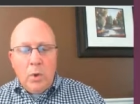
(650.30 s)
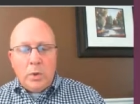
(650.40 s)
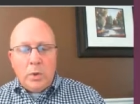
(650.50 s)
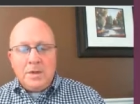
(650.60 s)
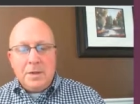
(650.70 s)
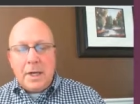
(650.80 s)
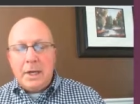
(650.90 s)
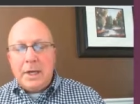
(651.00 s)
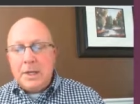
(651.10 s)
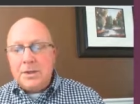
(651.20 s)
Once the
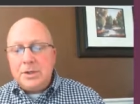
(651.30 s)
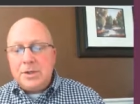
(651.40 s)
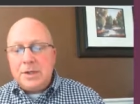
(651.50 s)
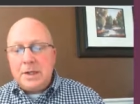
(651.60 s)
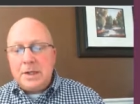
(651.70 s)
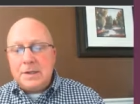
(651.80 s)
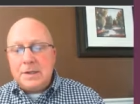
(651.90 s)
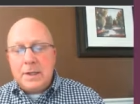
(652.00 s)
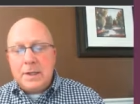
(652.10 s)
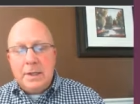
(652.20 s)
medication sets
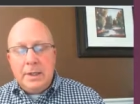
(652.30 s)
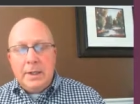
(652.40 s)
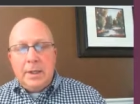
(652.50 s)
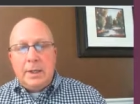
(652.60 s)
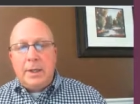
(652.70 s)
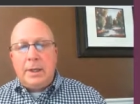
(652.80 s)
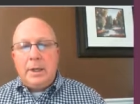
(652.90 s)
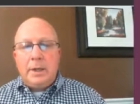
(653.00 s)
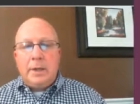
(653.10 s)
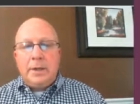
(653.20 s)
in
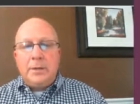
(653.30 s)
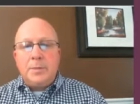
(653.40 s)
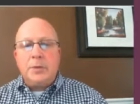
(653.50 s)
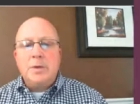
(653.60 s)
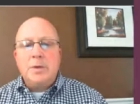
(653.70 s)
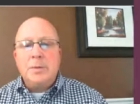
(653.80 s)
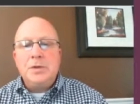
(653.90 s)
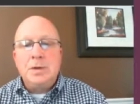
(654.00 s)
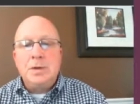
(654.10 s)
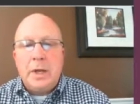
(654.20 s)
and the
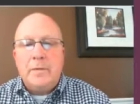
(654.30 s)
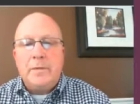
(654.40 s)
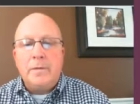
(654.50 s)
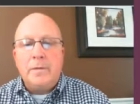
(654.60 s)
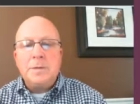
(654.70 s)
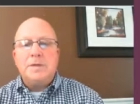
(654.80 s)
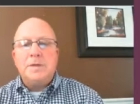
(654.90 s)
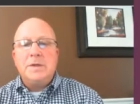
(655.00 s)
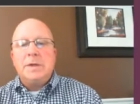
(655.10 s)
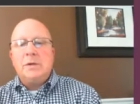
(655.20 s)
prescriptions are made for these
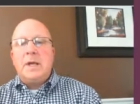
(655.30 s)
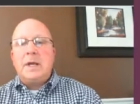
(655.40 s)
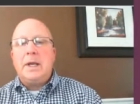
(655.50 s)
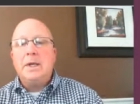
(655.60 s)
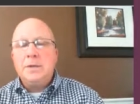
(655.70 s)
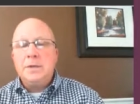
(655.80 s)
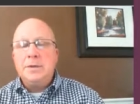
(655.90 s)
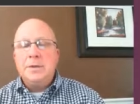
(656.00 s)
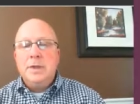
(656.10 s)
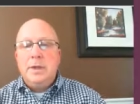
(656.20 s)
particular
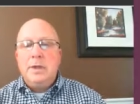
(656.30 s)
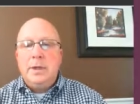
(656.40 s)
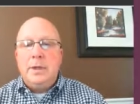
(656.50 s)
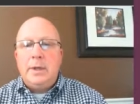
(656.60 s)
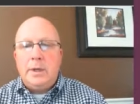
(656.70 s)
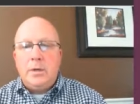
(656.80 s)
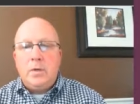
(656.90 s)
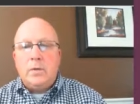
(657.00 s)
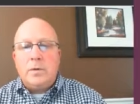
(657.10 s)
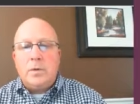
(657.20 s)
medications, and
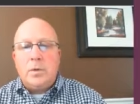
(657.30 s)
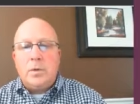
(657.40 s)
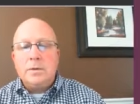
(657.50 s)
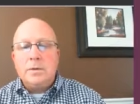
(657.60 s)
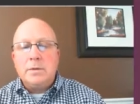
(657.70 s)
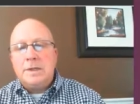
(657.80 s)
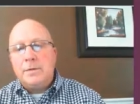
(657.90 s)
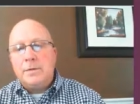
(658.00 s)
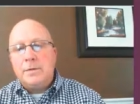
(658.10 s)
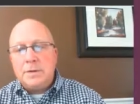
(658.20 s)
over the course of the last
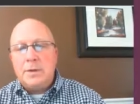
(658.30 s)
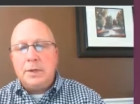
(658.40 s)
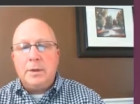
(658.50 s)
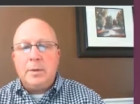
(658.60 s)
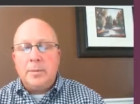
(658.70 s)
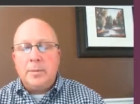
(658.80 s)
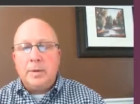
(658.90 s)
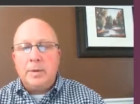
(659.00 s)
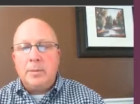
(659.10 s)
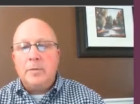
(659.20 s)
few years, again,
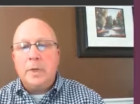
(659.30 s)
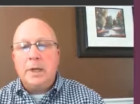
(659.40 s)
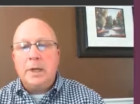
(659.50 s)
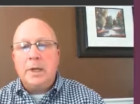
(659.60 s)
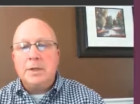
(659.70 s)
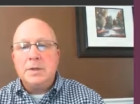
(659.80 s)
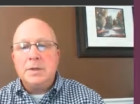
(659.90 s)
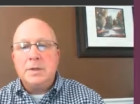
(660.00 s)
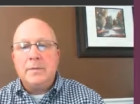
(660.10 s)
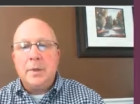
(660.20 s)
a number of
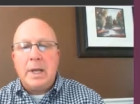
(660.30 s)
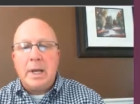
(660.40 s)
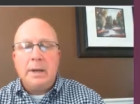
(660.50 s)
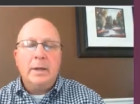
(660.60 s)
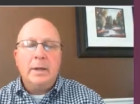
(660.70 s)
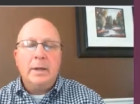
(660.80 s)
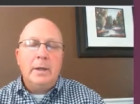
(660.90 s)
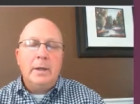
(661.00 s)
medications have been added.